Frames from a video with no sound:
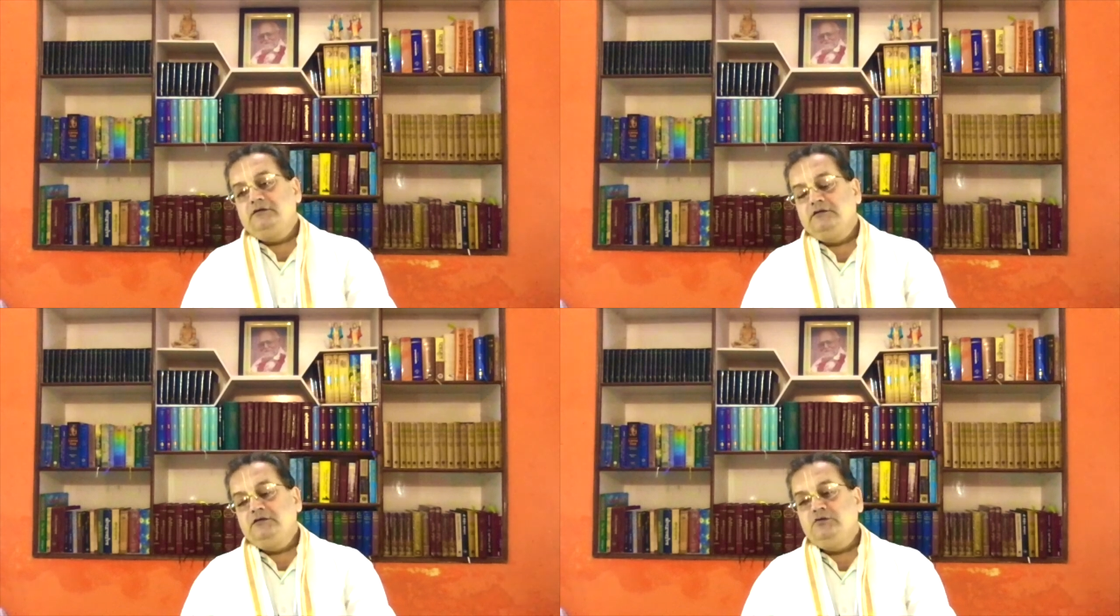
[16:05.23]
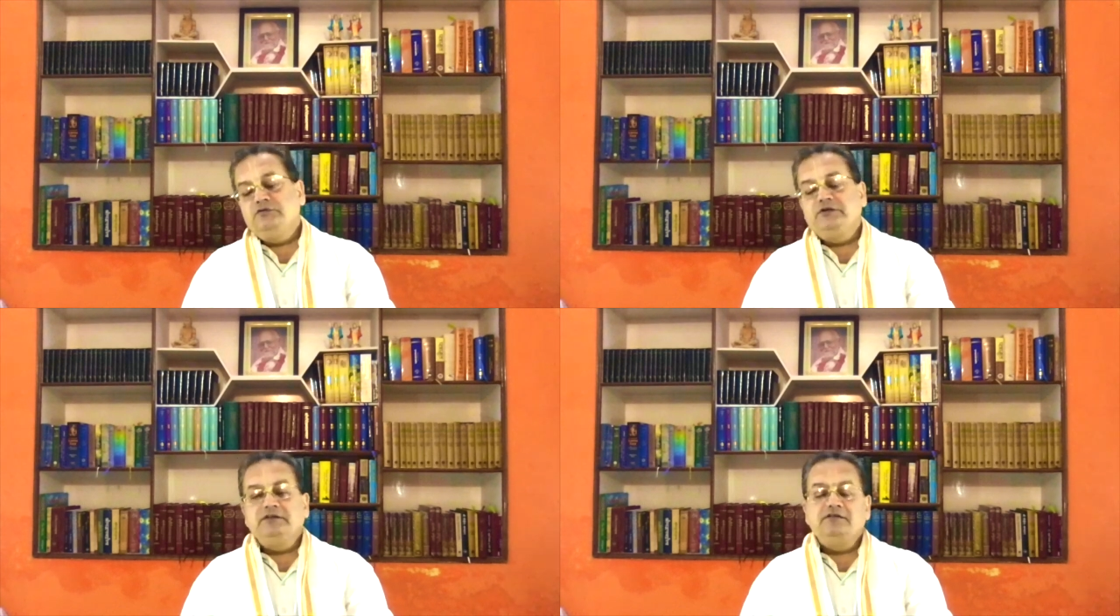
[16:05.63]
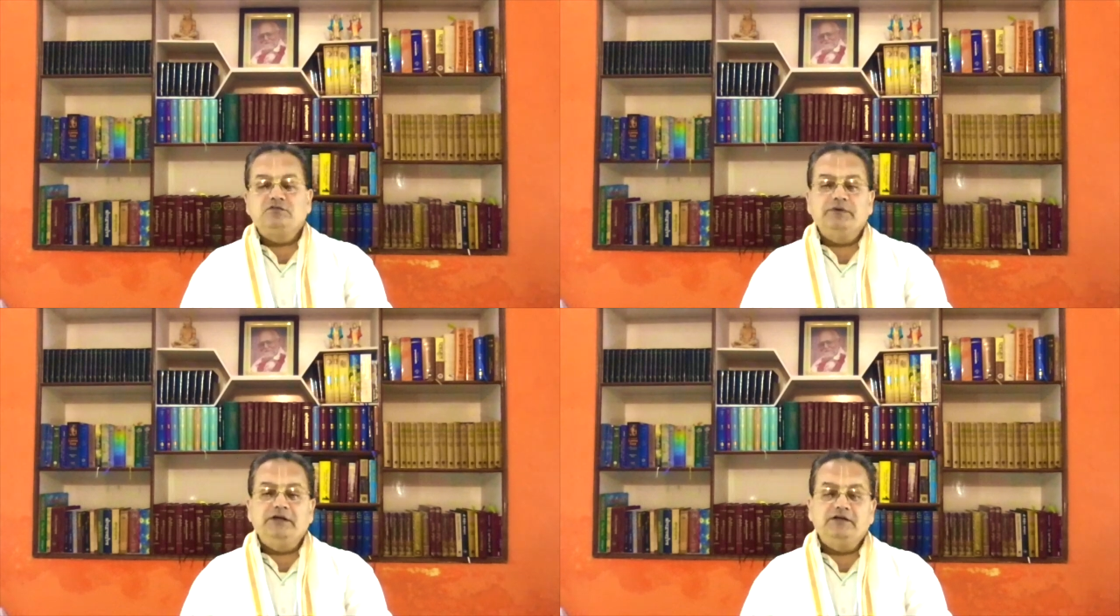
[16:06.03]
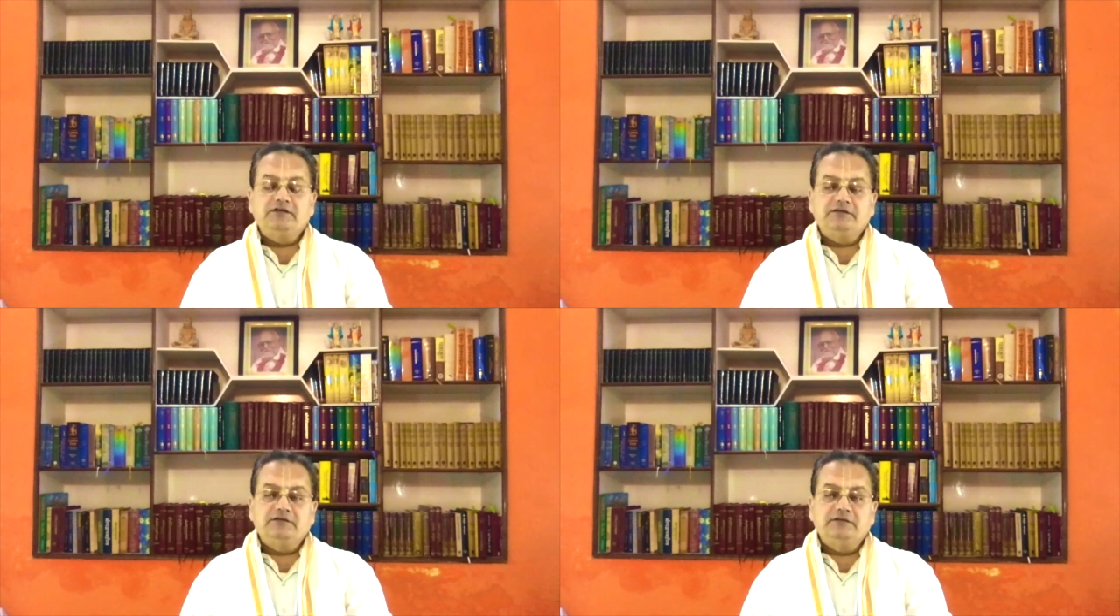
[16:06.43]
using this milk.
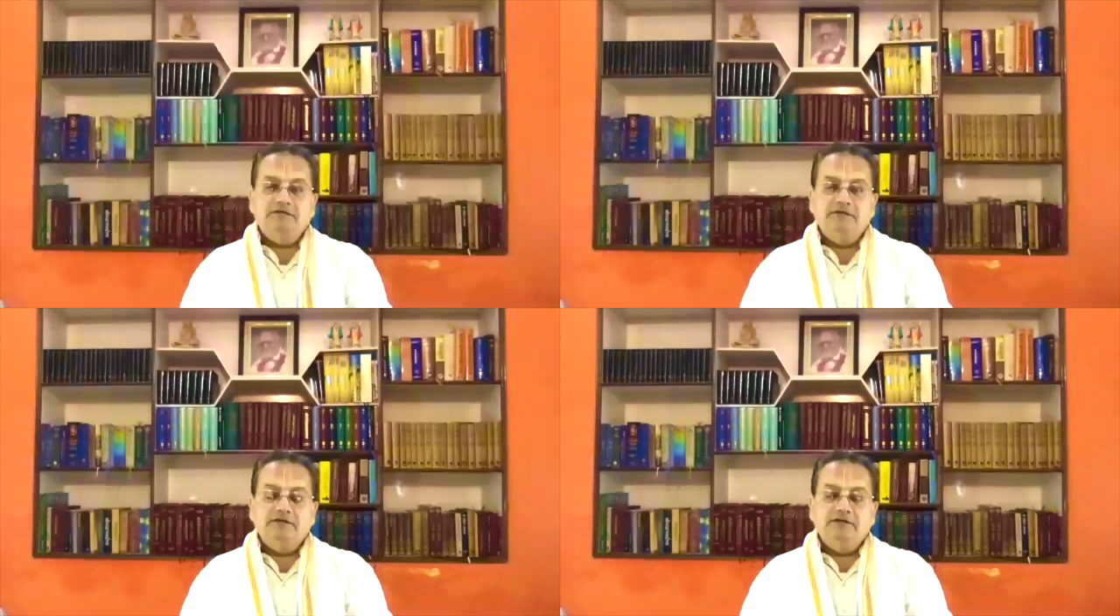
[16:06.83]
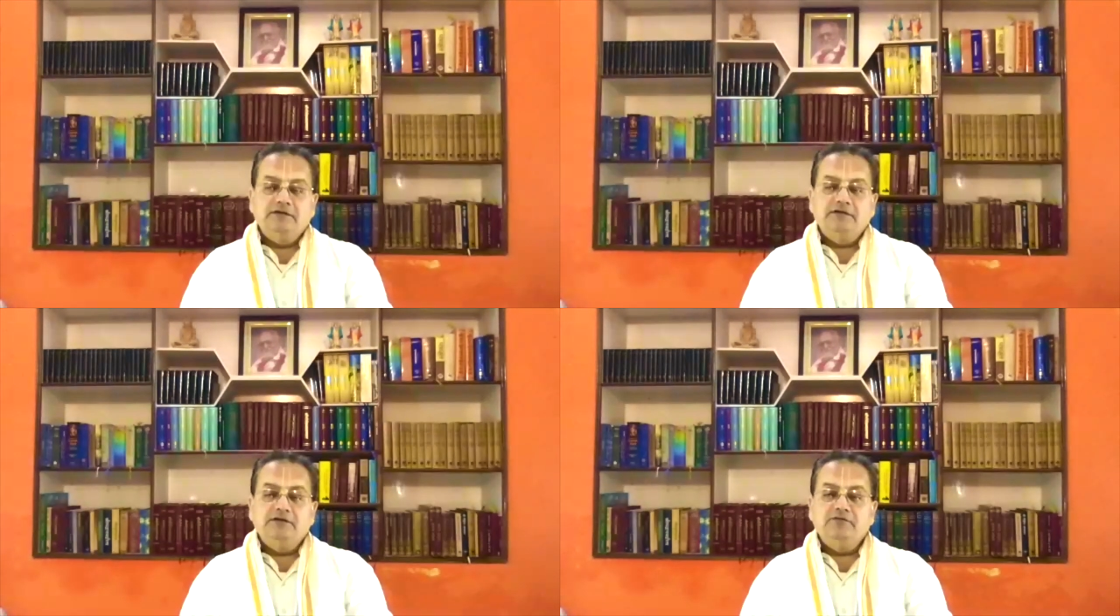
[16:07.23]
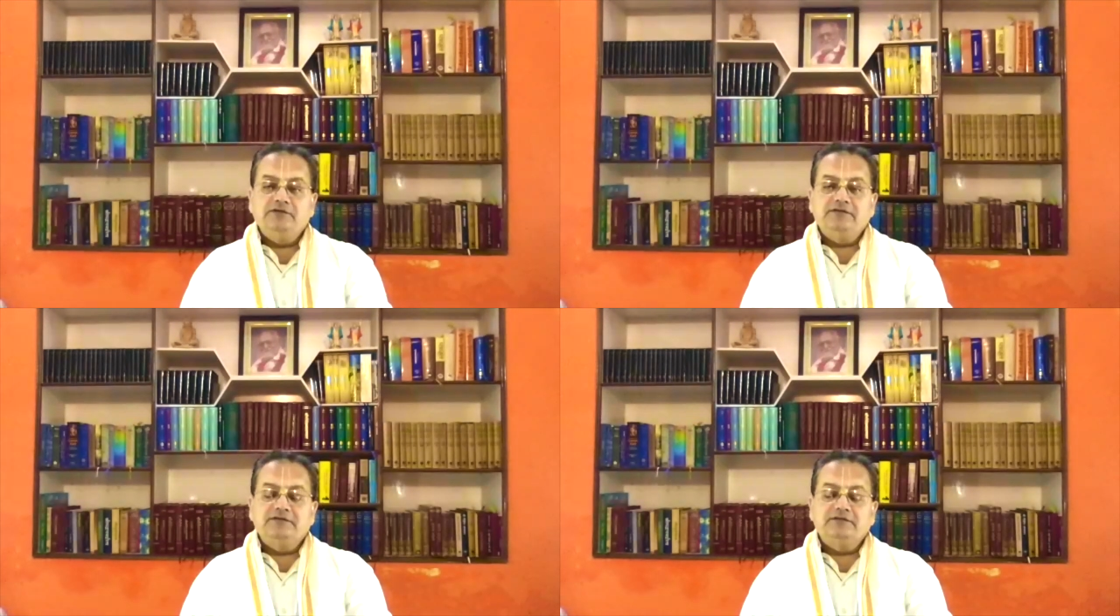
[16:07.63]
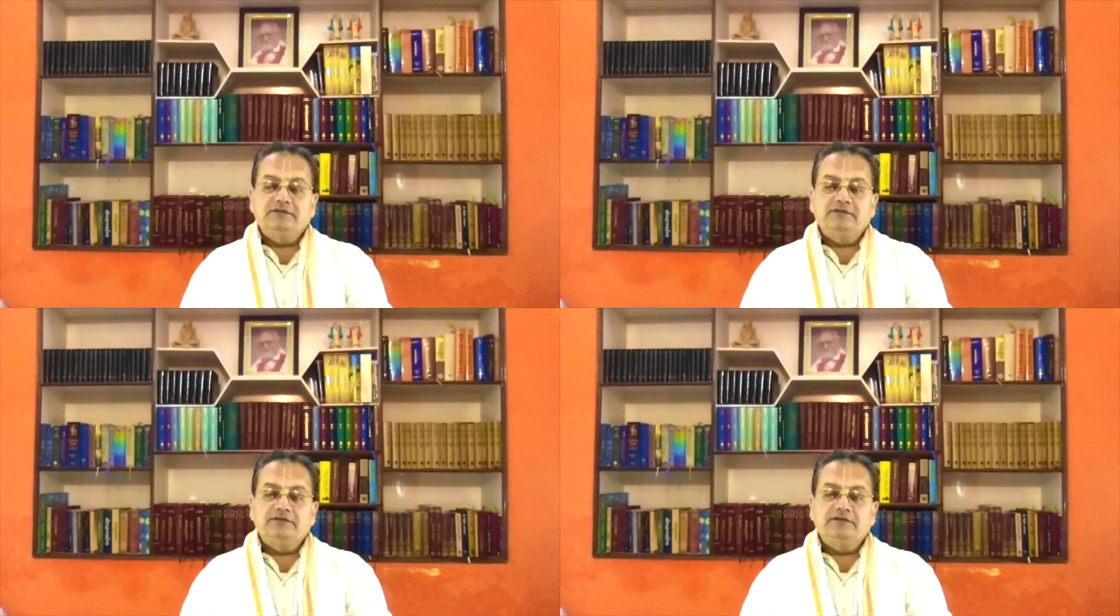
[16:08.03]
He was
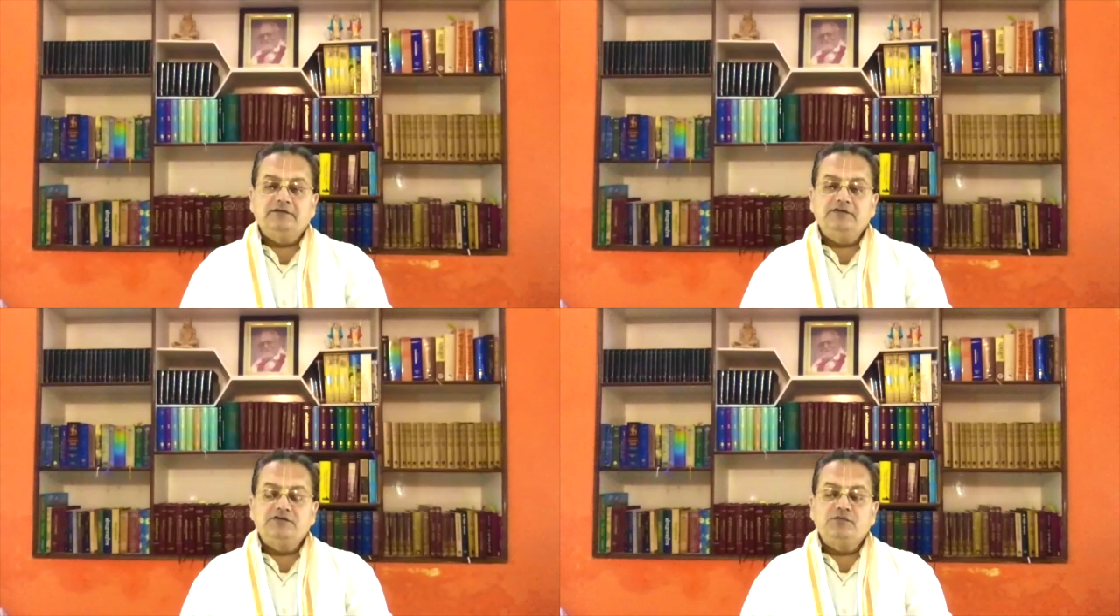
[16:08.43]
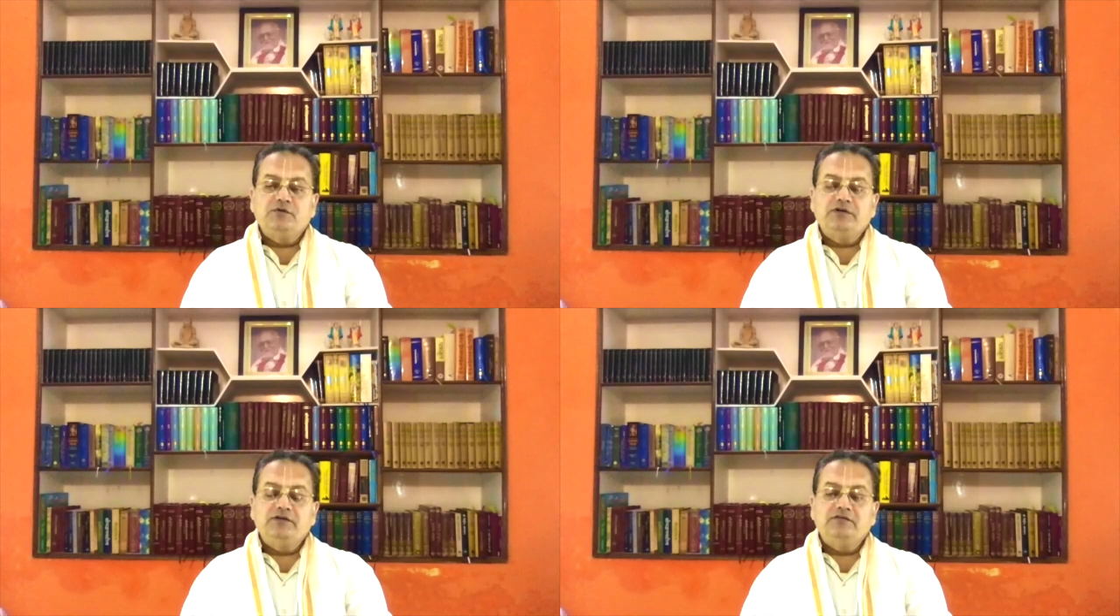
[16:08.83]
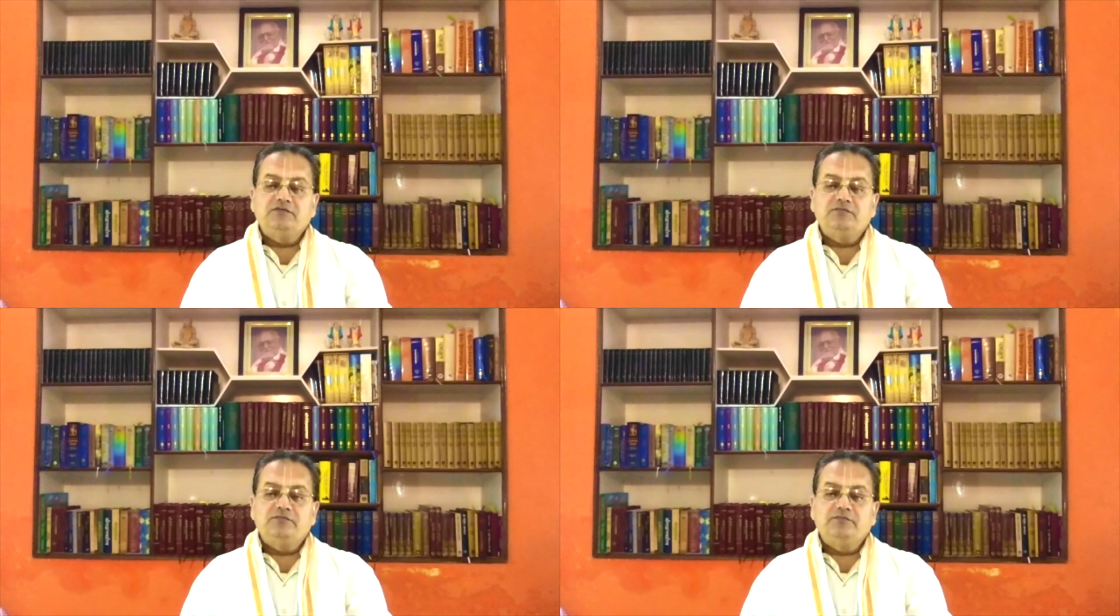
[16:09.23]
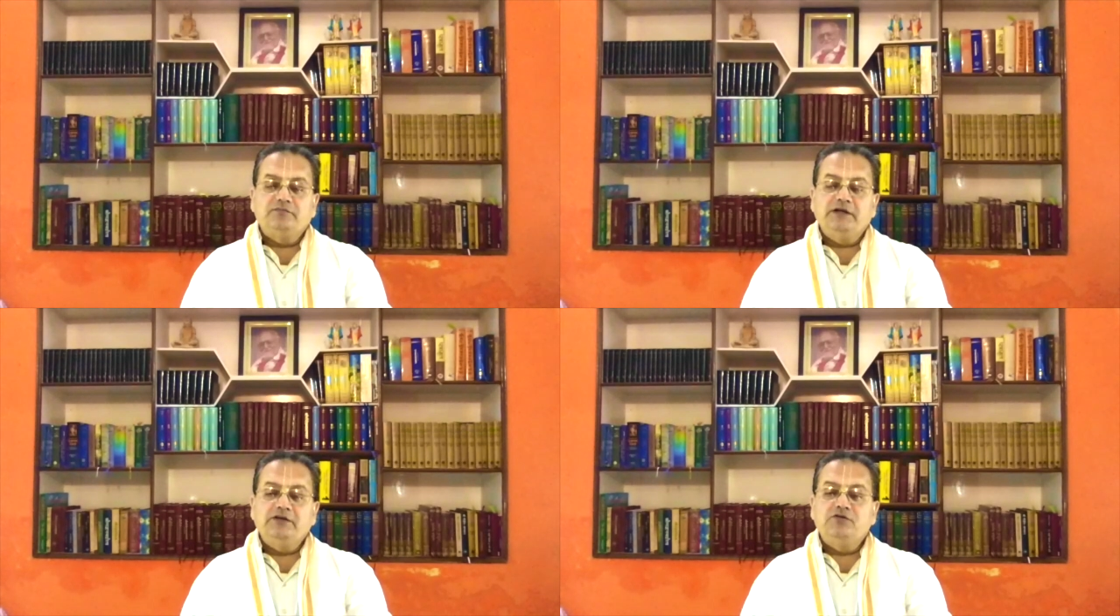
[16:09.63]
distributing this
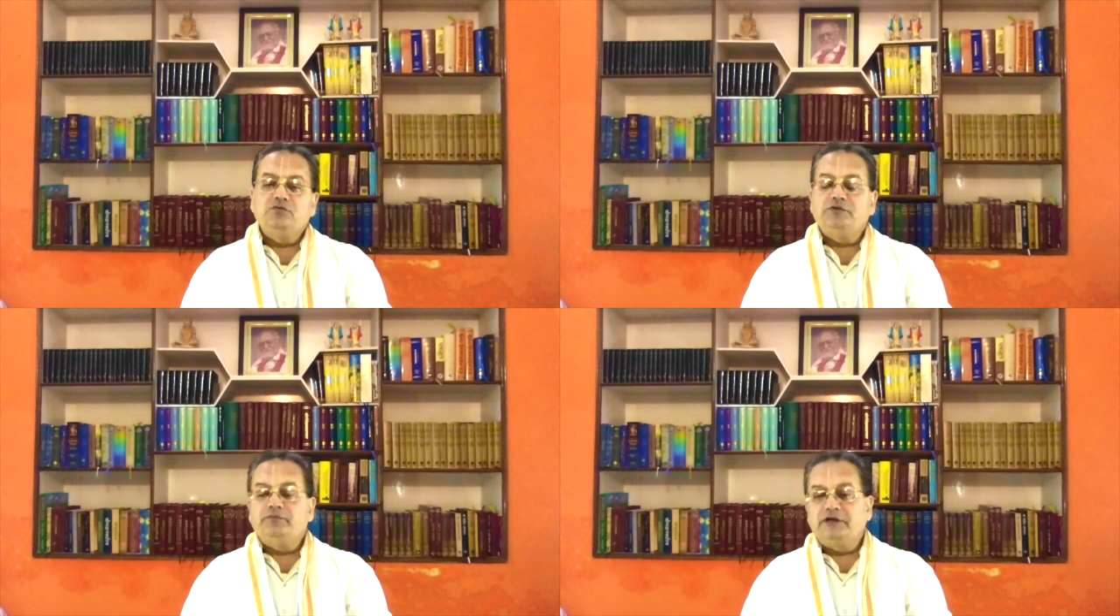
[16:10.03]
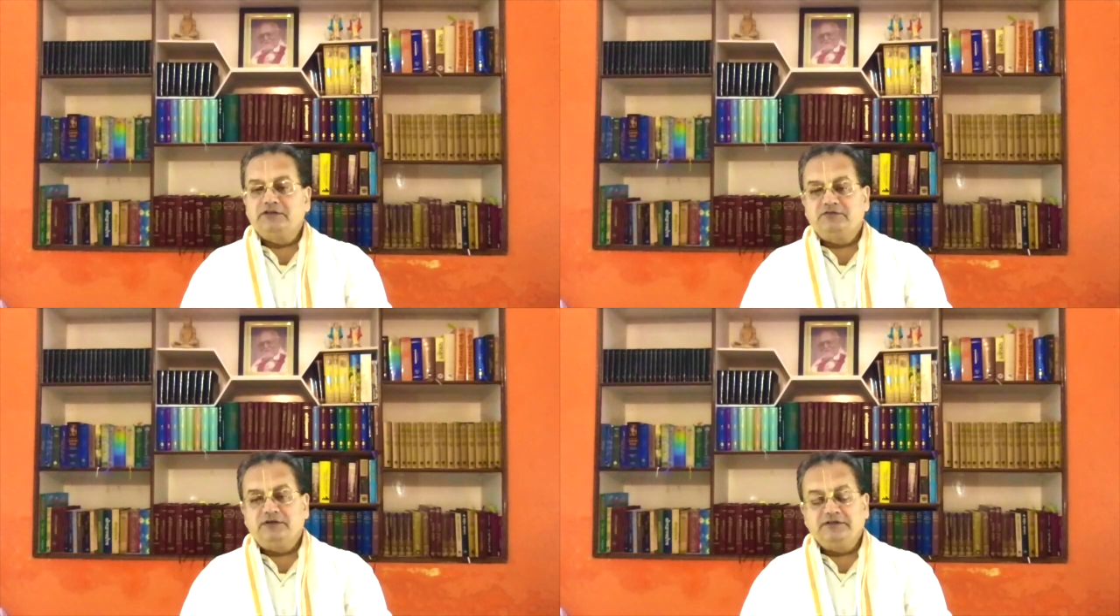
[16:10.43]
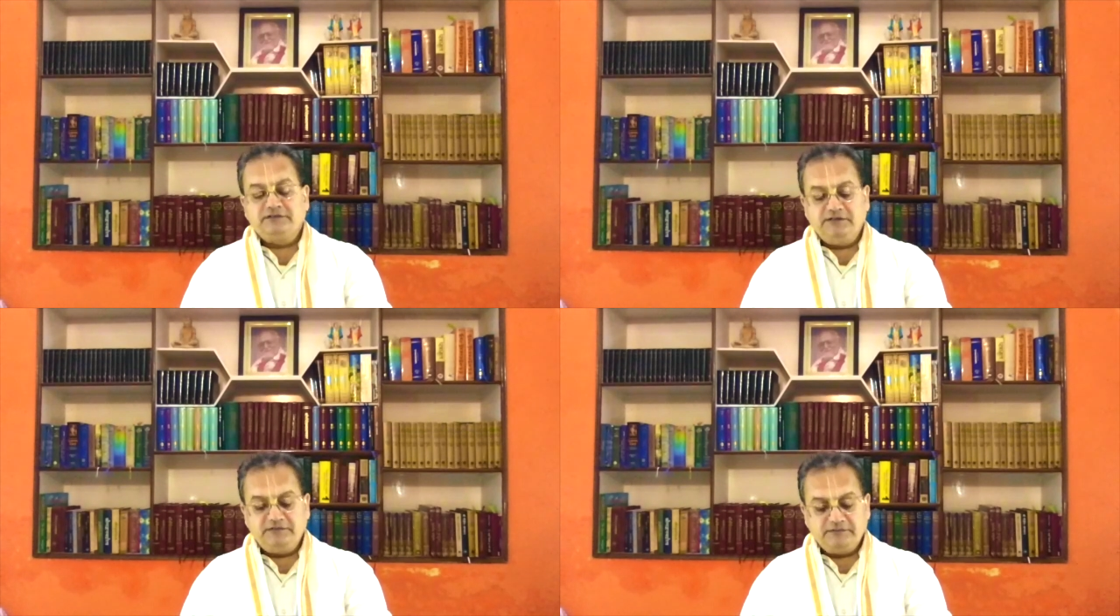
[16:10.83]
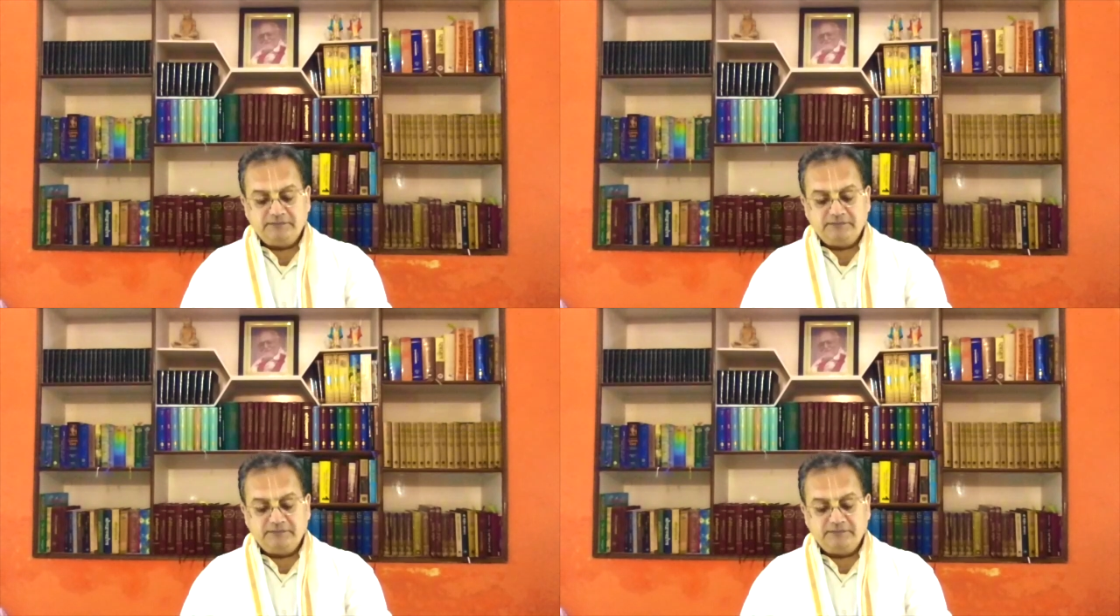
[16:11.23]
milk to the Brajvasis.